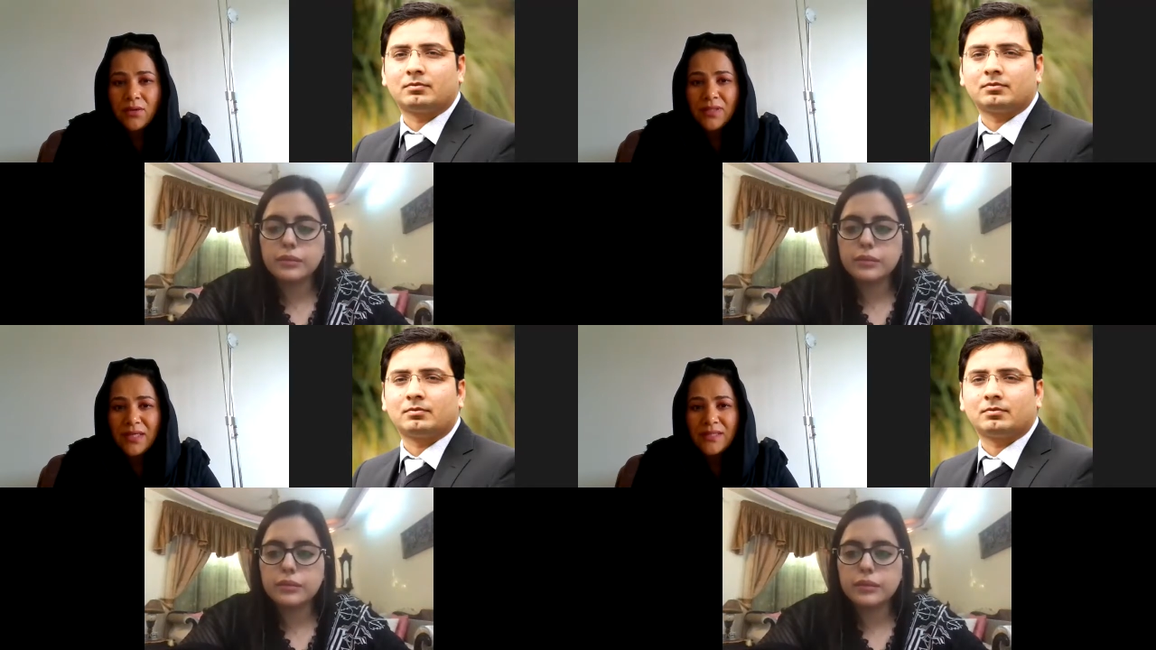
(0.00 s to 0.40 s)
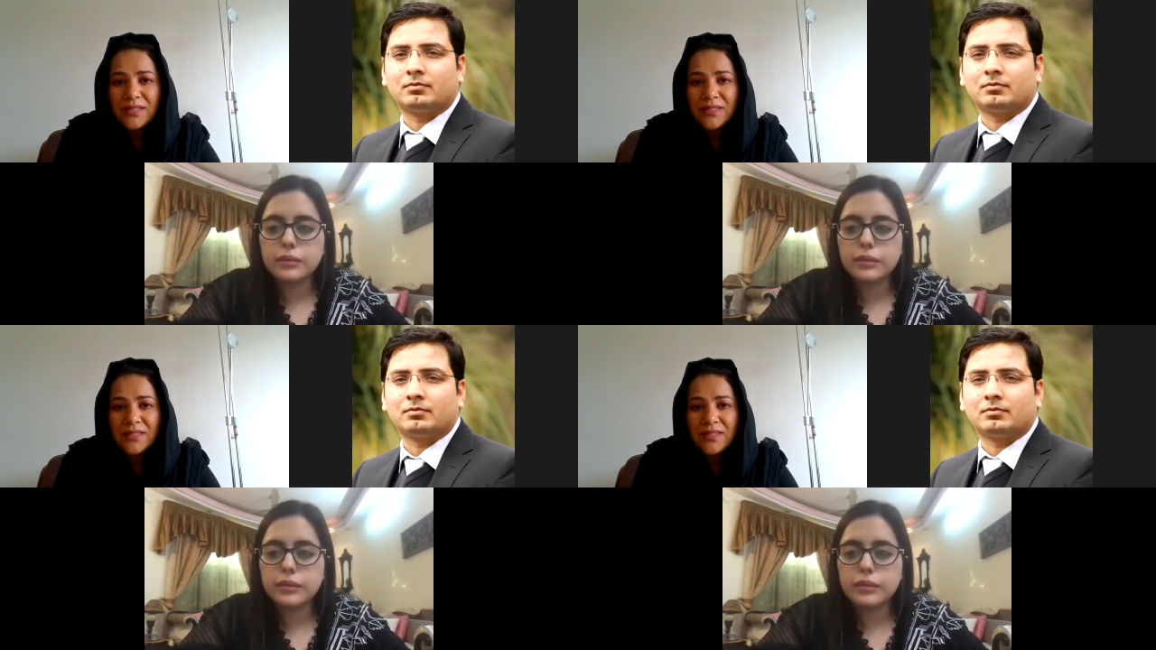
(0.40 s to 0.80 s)
Speaker 1: that
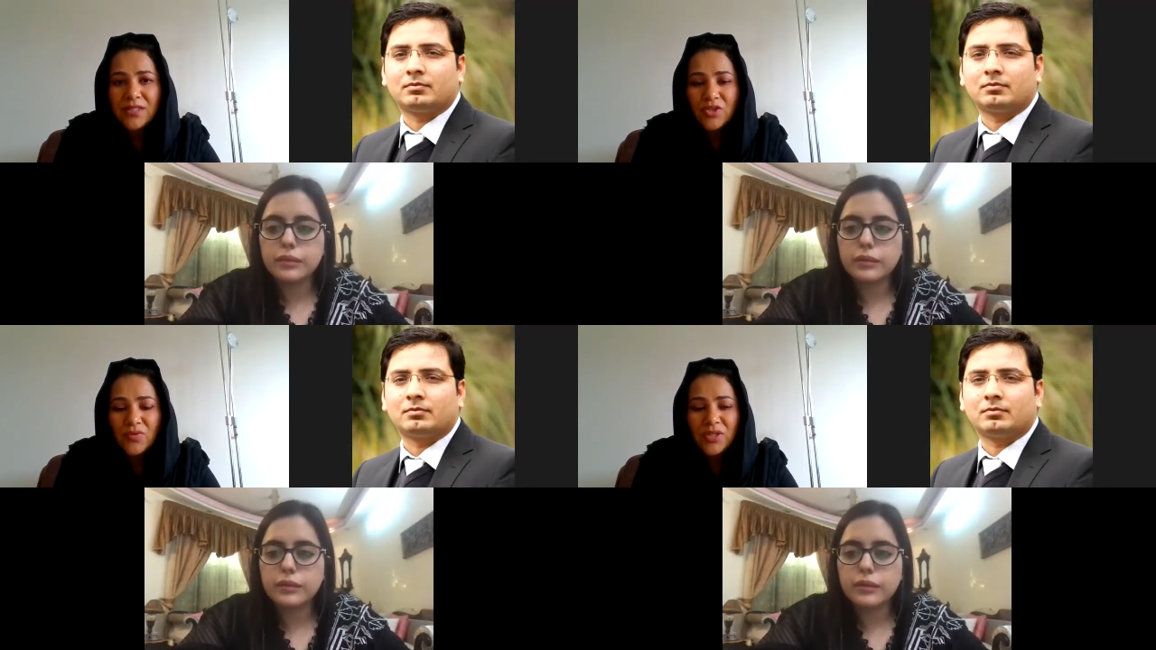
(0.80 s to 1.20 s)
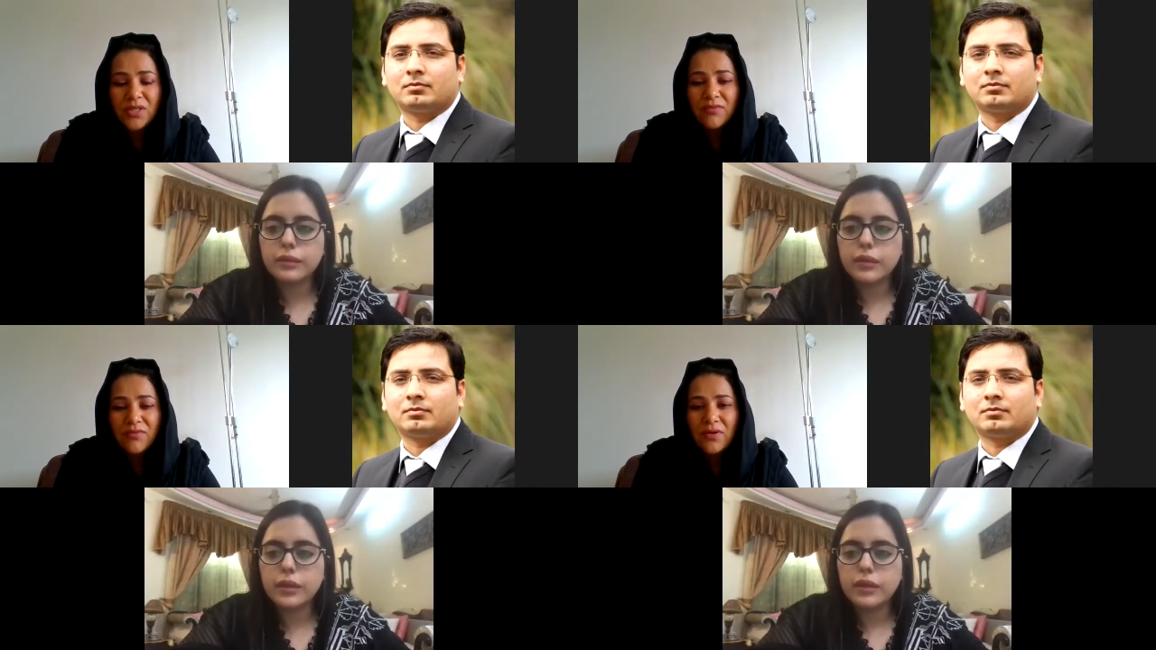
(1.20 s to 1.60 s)
since the situation
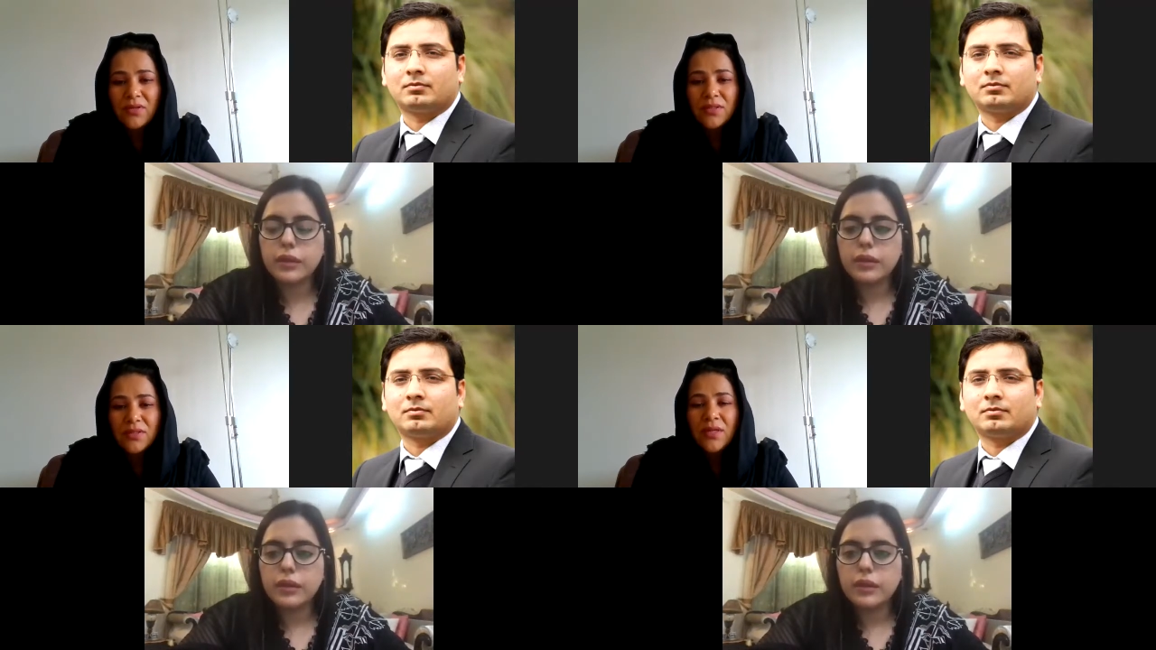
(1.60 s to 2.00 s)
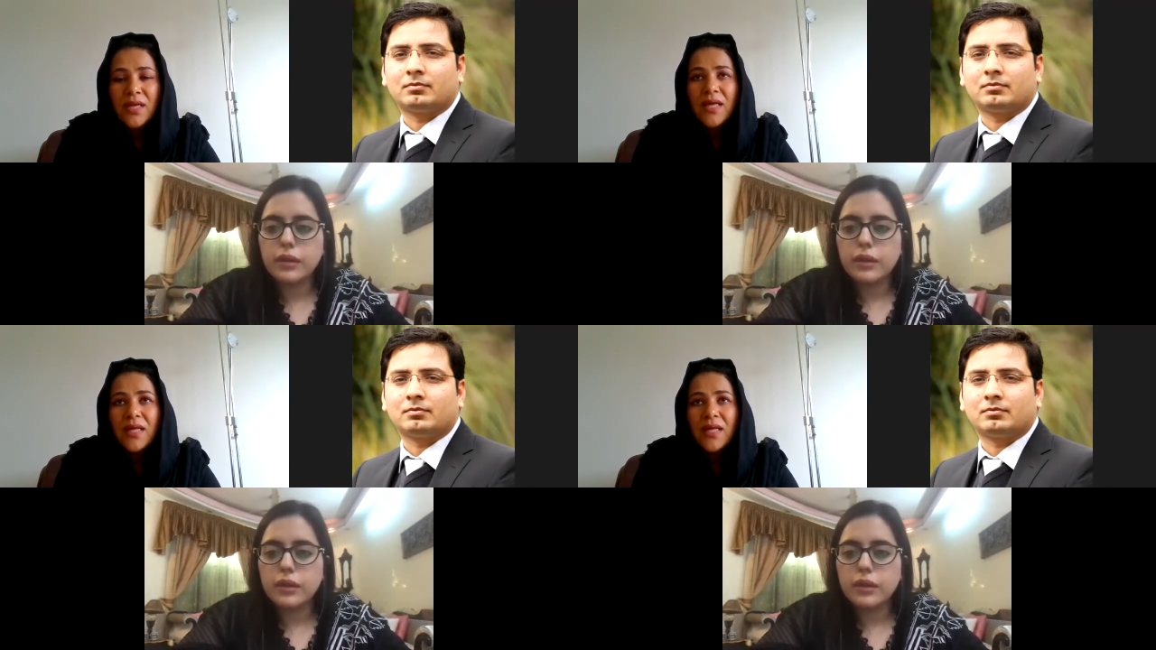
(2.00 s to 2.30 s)
in Afghanistan,